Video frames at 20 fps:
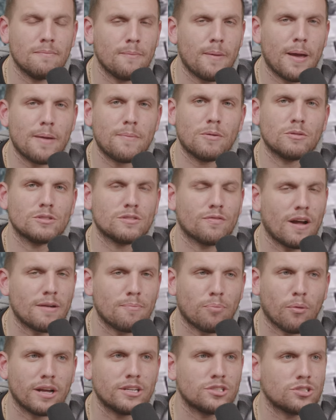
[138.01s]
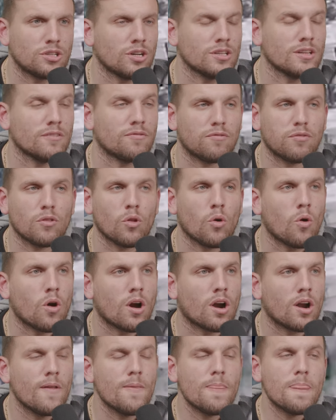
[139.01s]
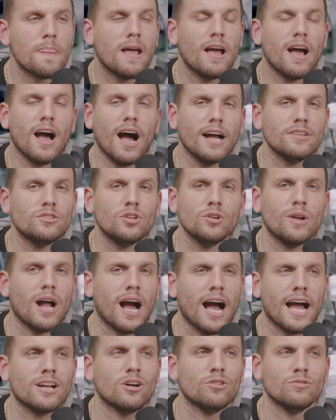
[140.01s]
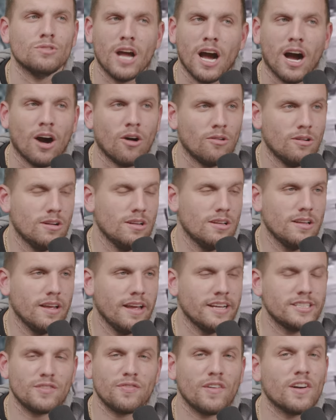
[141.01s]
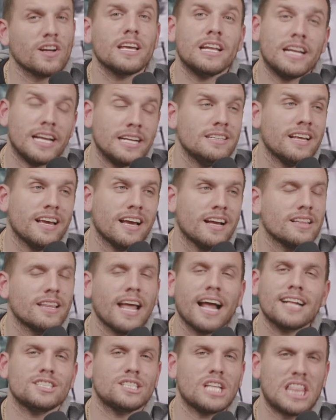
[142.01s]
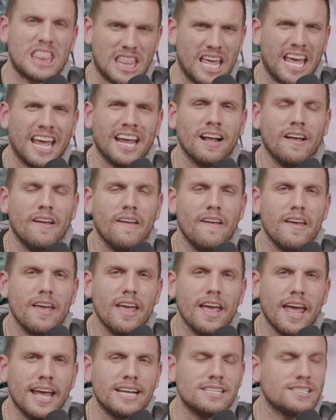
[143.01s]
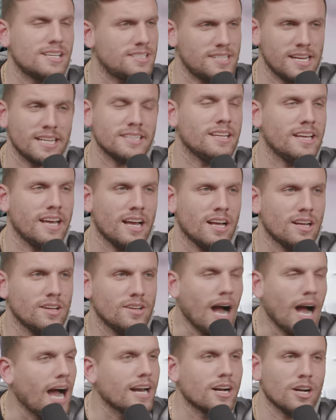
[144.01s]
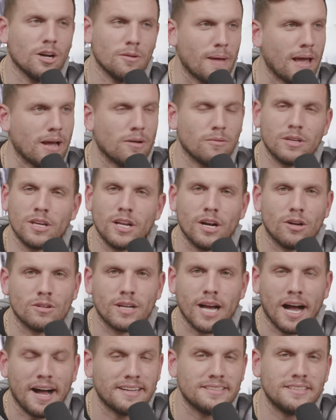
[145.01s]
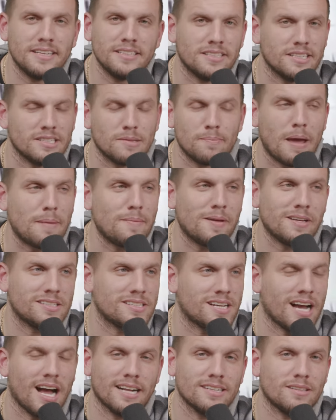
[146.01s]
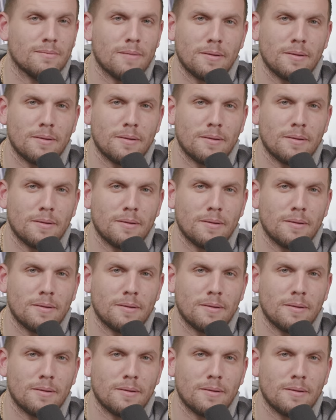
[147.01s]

Maybe it was vibration on the floor. Dude, I don't know. It's fucking India. That's the thing. Is it's India. I don't know, man. You know, Gandhi did. Maybe it's Gandhi.